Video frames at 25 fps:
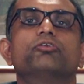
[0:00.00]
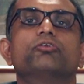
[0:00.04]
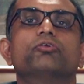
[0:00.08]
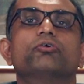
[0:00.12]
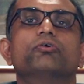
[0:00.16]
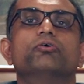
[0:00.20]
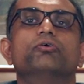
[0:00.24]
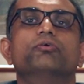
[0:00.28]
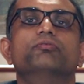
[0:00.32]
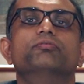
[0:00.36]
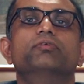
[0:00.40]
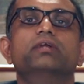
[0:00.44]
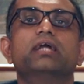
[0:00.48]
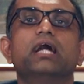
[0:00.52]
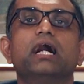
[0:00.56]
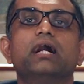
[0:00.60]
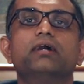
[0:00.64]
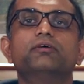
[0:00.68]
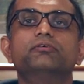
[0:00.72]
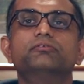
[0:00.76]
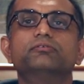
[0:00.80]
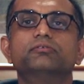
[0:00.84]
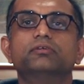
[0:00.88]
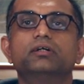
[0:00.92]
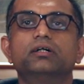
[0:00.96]
So, we
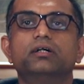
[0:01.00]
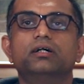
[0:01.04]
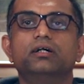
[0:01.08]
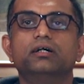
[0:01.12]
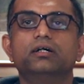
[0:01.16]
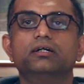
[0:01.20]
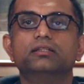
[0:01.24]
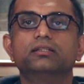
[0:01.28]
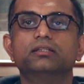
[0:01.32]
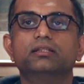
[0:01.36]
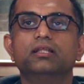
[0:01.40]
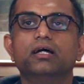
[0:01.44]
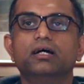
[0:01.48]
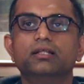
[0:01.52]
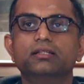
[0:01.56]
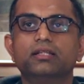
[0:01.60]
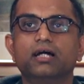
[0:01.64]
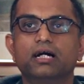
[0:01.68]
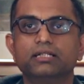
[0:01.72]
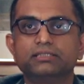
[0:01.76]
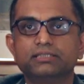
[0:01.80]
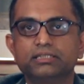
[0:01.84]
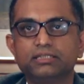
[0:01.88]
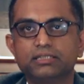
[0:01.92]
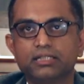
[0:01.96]
have the
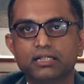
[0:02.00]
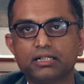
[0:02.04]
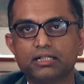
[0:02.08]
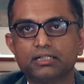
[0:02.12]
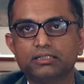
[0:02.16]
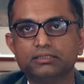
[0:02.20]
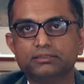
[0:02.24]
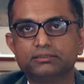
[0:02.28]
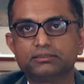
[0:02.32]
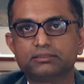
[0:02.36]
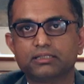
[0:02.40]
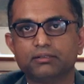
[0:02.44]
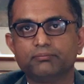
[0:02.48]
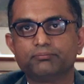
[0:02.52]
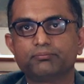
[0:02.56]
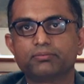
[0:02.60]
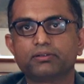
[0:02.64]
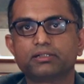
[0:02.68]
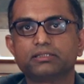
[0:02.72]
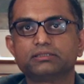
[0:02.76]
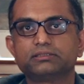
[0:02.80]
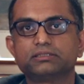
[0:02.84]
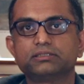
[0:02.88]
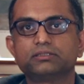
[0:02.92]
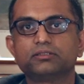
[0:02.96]
agenda is
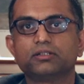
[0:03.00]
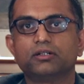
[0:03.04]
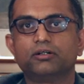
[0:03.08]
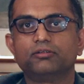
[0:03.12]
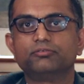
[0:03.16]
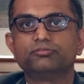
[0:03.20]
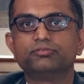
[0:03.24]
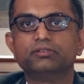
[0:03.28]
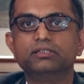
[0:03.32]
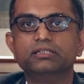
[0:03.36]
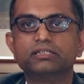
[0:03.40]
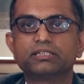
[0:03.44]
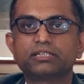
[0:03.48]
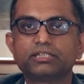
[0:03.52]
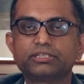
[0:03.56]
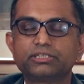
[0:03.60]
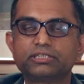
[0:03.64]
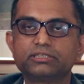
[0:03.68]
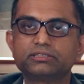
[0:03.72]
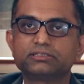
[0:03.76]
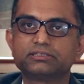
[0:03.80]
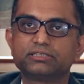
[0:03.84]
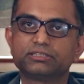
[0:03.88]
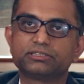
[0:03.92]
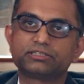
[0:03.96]
comprising of
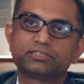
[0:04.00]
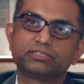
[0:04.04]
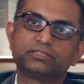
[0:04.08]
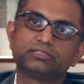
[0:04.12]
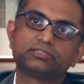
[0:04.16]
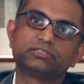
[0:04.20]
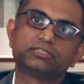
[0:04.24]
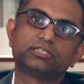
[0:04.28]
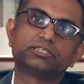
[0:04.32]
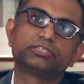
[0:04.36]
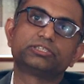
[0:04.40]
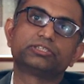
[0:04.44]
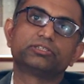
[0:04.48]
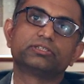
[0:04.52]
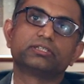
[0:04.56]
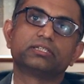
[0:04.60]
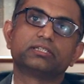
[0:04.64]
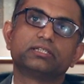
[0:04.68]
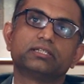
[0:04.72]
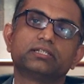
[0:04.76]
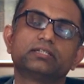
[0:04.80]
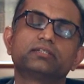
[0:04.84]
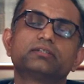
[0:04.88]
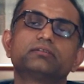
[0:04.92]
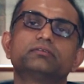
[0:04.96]
interesting sessions stitched
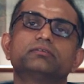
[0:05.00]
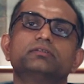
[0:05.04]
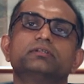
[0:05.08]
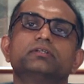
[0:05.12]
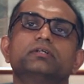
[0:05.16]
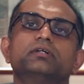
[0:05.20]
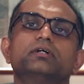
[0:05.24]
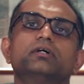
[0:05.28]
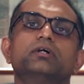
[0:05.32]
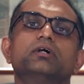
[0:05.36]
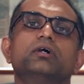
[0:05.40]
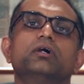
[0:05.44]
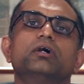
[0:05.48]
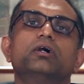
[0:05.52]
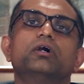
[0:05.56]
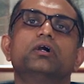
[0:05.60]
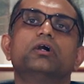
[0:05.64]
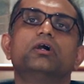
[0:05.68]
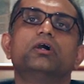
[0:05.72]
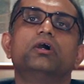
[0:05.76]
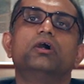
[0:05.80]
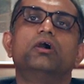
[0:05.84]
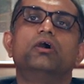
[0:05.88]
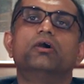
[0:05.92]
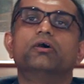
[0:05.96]
together
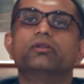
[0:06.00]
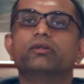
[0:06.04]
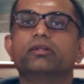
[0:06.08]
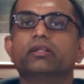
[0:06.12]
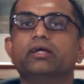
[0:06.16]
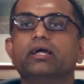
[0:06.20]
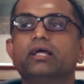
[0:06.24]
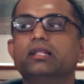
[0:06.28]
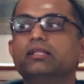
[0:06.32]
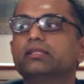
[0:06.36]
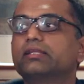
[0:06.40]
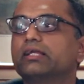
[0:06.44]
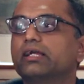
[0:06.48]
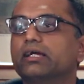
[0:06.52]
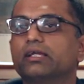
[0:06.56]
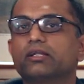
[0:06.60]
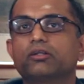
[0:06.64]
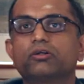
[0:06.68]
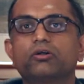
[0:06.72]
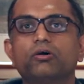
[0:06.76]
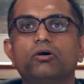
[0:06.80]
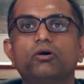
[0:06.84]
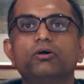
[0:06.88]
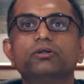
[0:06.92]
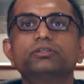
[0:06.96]
on
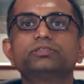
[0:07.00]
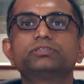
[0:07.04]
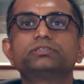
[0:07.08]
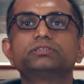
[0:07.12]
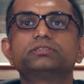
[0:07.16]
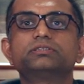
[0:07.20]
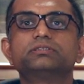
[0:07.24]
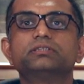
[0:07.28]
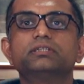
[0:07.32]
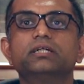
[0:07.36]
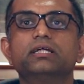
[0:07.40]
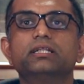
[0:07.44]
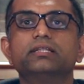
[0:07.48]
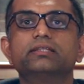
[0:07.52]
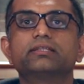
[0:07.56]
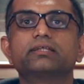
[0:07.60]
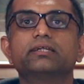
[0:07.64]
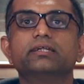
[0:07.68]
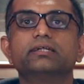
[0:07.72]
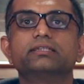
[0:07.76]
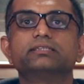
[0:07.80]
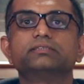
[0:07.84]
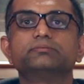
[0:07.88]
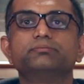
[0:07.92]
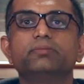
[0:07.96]
healthcare costs,
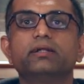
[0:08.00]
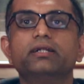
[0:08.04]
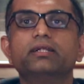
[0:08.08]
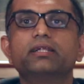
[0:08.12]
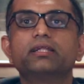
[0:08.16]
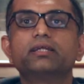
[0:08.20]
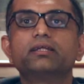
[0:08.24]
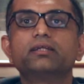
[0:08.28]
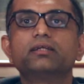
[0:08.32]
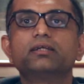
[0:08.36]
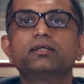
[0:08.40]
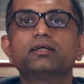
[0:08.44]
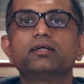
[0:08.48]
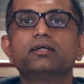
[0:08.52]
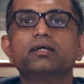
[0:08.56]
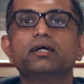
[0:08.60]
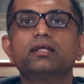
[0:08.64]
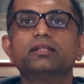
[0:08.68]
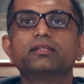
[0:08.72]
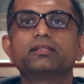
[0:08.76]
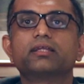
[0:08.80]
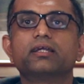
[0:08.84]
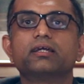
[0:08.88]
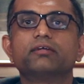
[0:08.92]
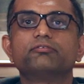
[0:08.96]
healthcare spending,
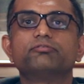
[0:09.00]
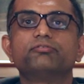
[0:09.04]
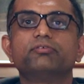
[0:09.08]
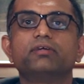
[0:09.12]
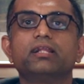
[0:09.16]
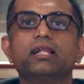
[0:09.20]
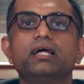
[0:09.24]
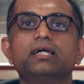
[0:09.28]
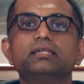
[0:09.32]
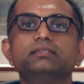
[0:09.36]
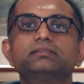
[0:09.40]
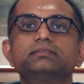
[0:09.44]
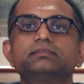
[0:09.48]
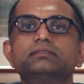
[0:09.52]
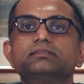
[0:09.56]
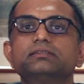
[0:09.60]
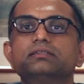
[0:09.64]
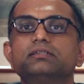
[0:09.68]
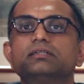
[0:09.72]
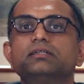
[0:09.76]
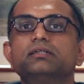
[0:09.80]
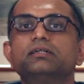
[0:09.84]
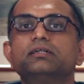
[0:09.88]
healthcare finance,